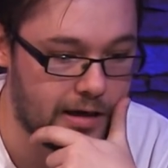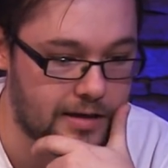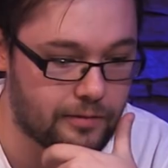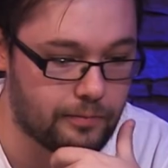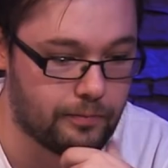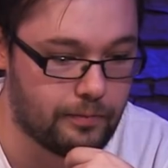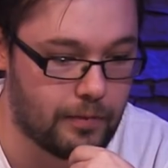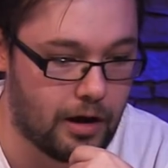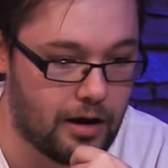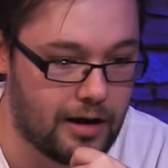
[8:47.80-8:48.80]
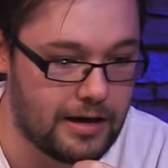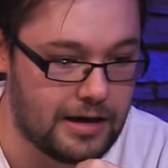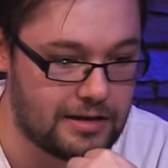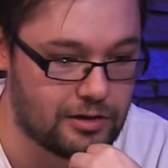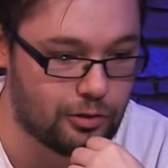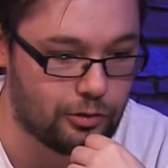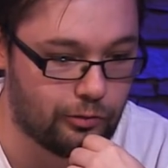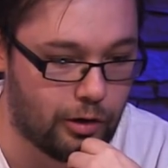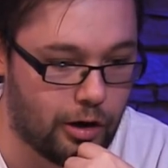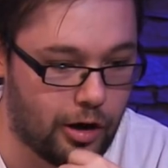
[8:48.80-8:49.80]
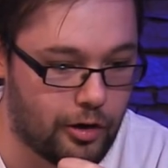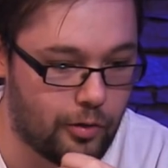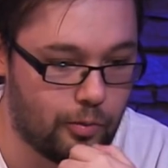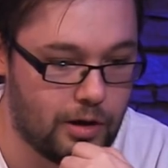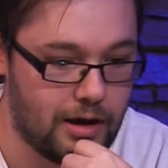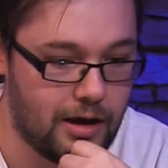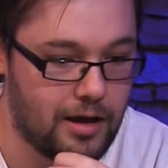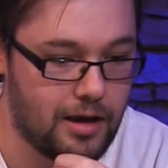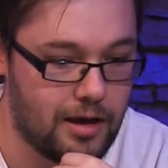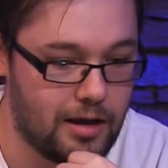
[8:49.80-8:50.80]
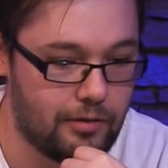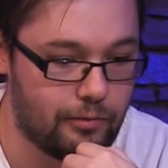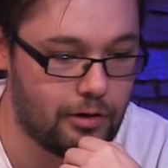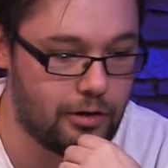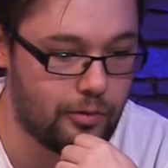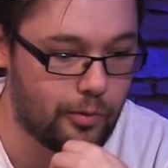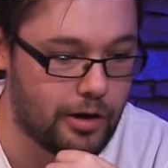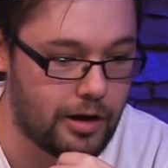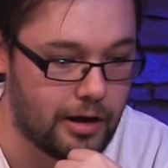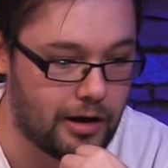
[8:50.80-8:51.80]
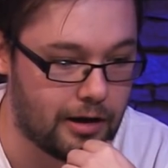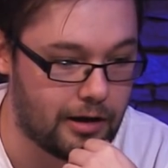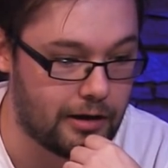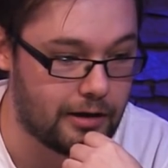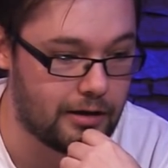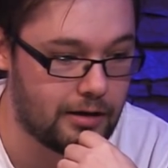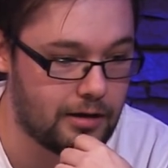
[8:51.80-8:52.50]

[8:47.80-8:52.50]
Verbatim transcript: need run to. Axe. I need to run away. Run away.